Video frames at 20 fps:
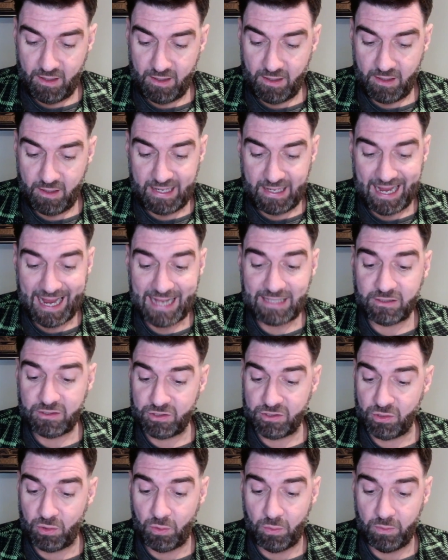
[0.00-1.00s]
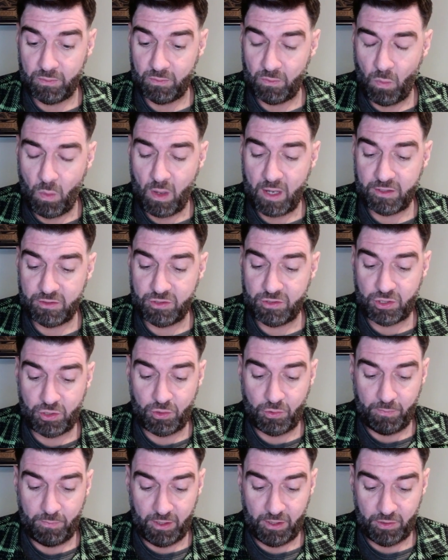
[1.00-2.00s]
Cancel, 1 and
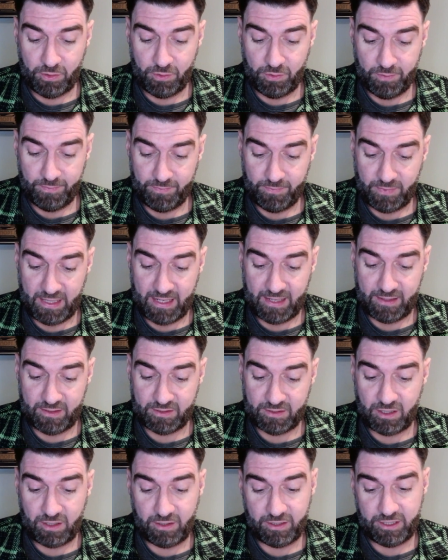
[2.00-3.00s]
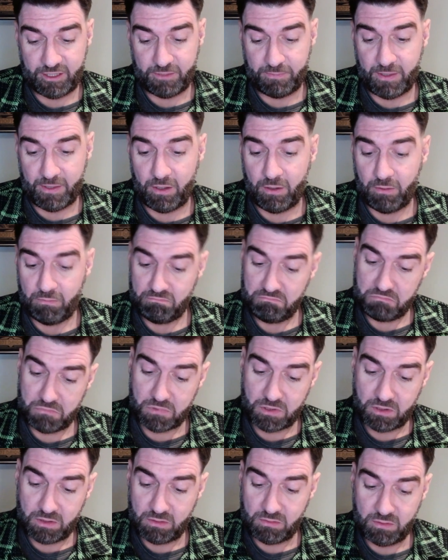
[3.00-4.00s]
2 blue. Counter target spell.
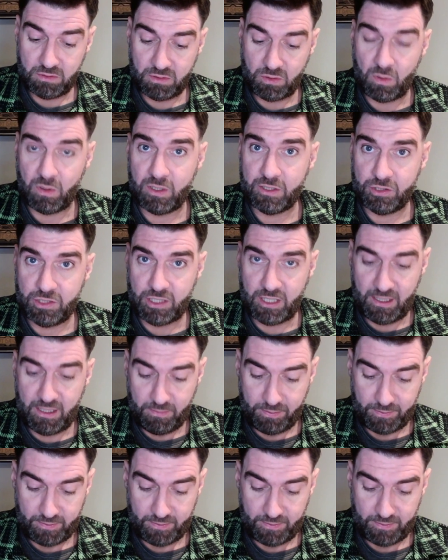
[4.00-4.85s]
It's quite cheap.